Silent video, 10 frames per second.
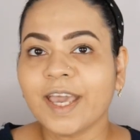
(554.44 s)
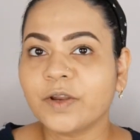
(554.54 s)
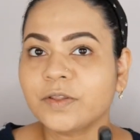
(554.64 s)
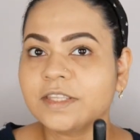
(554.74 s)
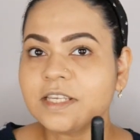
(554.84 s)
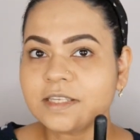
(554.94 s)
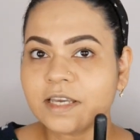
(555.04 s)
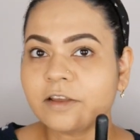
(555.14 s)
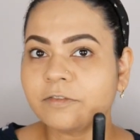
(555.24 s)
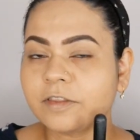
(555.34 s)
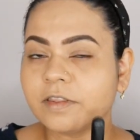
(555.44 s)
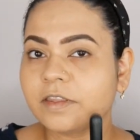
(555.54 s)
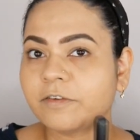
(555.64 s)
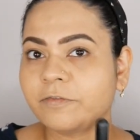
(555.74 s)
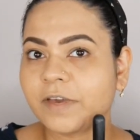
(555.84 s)
And on this side of
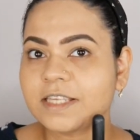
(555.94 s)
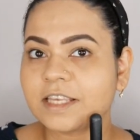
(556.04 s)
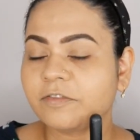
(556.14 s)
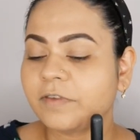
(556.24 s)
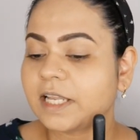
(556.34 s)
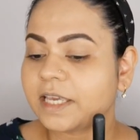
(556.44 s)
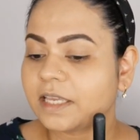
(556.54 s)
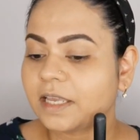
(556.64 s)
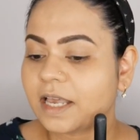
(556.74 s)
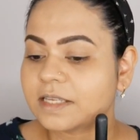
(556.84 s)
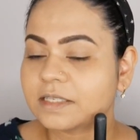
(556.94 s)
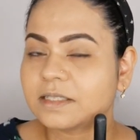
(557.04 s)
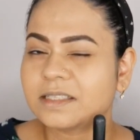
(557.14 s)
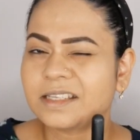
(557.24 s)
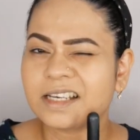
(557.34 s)
the face, I feel like it has
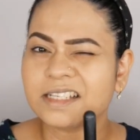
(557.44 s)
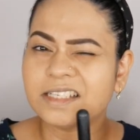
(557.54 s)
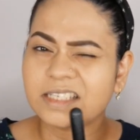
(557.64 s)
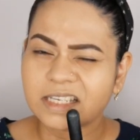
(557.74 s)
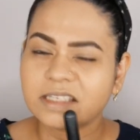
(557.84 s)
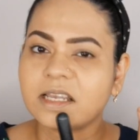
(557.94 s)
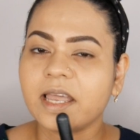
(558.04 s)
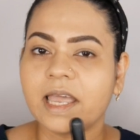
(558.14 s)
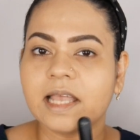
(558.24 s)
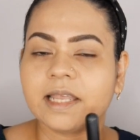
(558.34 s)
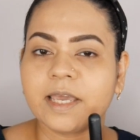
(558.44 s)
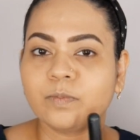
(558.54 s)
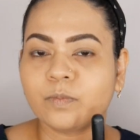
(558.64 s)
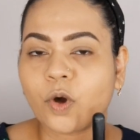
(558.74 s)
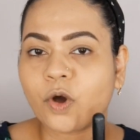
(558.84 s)
just a
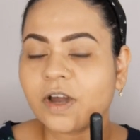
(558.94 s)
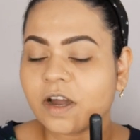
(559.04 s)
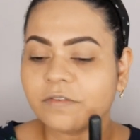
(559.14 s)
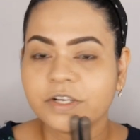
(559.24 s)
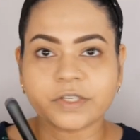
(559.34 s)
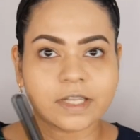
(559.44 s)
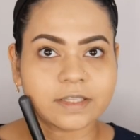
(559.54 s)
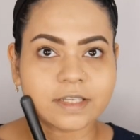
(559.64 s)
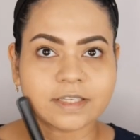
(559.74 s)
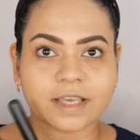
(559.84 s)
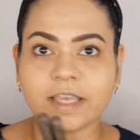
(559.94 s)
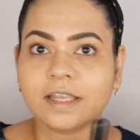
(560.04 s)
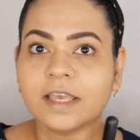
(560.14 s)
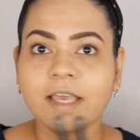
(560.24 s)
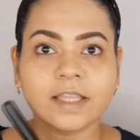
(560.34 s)
hairline more coverage than this side,
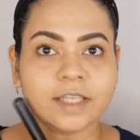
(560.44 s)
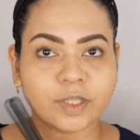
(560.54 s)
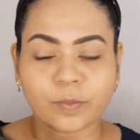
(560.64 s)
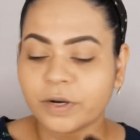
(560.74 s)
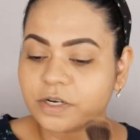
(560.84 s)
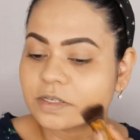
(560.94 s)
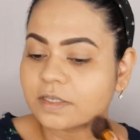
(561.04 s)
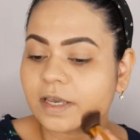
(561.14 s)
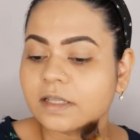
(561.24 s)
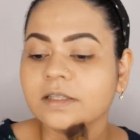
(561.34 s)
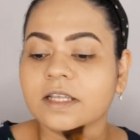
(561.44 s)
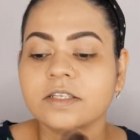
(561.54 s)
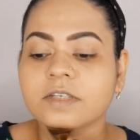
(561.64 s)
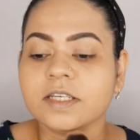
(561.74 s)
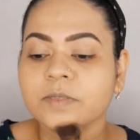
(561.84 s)
than the brush side.
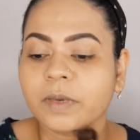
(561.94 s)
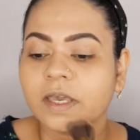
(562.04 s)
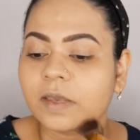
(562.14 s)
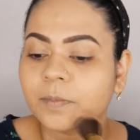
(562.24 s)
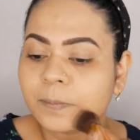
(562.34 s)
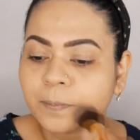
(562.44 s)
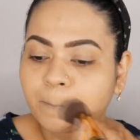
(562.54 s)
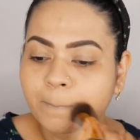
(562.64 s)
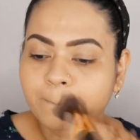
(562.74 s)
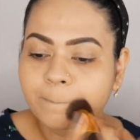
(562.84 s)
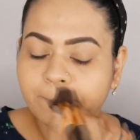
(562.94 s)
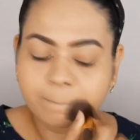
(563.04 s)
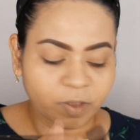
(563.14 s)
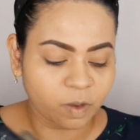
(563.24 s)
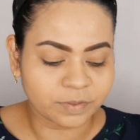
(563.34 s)
That's just my
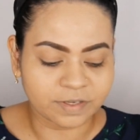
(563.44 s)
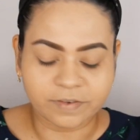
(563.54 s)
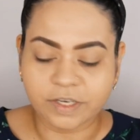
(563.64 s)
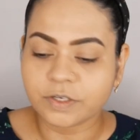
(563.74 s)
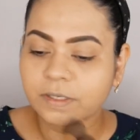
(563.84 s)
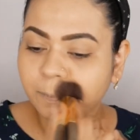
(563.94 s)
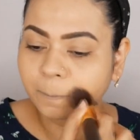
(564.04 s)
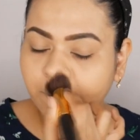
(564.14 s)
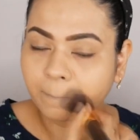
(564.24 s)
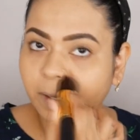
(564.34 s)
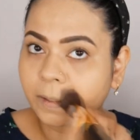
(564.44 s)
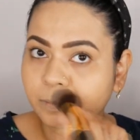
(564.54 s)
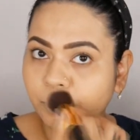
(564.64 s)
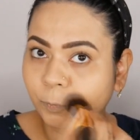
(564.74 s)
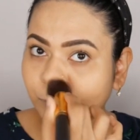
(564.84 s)
observation. And
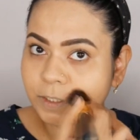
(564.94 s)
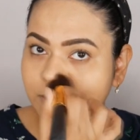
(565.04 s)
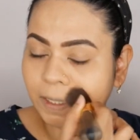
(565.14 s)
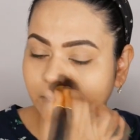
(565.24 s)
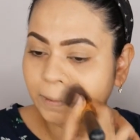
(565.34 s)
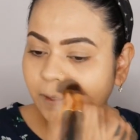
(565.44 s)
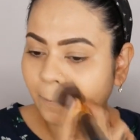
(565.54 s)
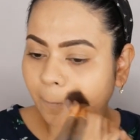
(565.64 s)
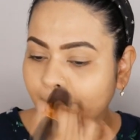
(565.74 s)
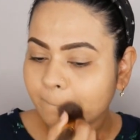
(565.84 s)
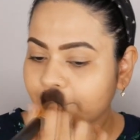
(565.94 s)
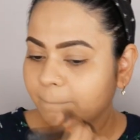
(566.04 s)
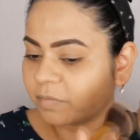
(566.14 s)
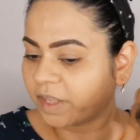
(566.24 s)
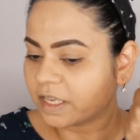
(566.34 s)
I'm almost done.
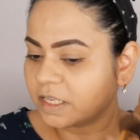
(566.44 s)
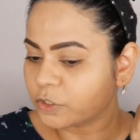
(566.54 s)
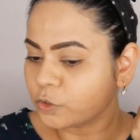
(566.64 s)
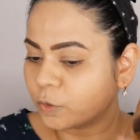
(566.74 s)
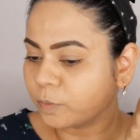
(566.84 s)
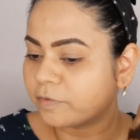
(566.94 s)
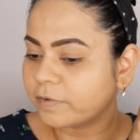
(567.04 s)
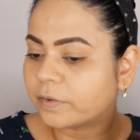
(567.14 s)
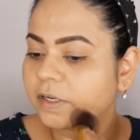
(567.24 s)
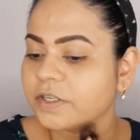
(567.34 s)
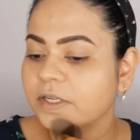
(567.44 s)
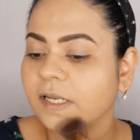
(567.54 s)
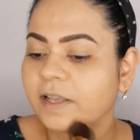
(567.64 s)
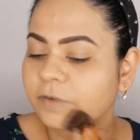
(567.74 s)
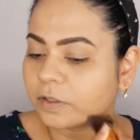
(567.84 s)
There is no more
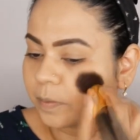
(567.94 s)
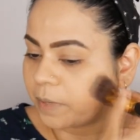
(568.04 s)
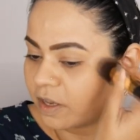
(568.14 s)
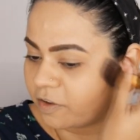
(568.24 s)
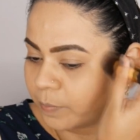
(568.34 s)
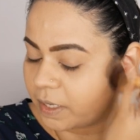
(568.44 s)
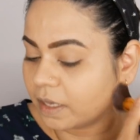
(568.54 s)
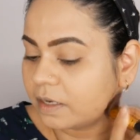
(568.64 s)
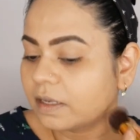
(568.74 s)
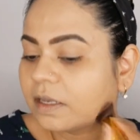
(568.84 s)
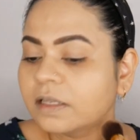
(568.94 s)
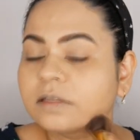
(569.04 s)
foundation left on the back of my head.